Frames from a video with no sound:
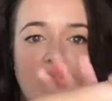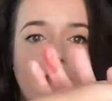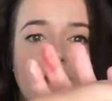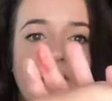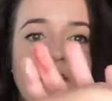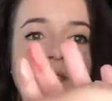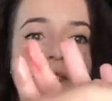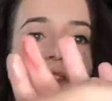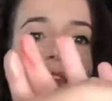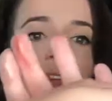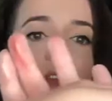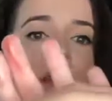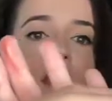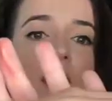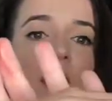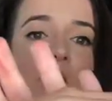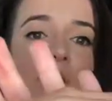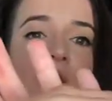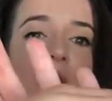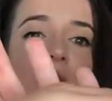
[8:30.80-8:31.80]

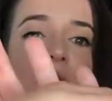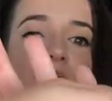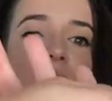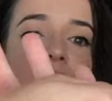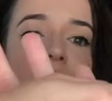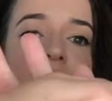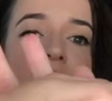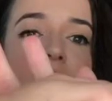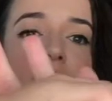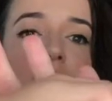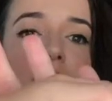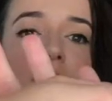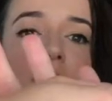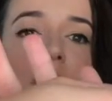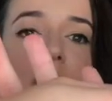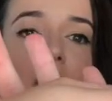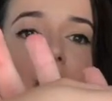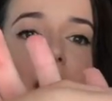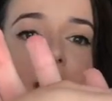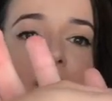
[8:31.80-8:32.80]
Stunning, my friends.
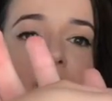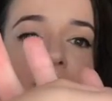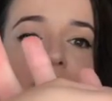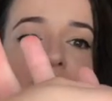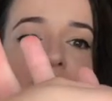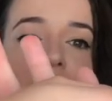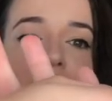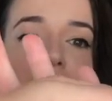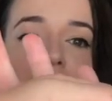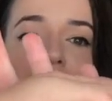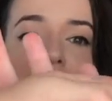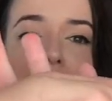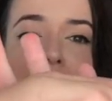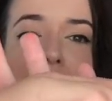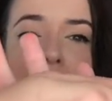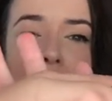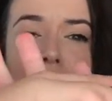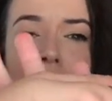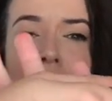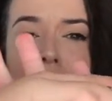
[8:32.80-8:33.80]
Absolutely
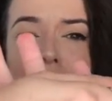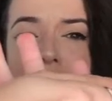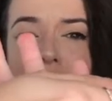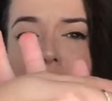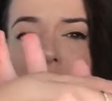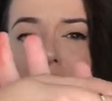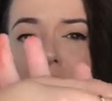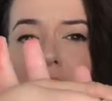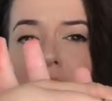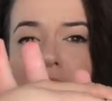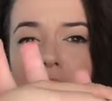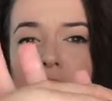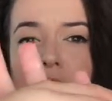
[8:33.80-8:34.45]
freaking stunning.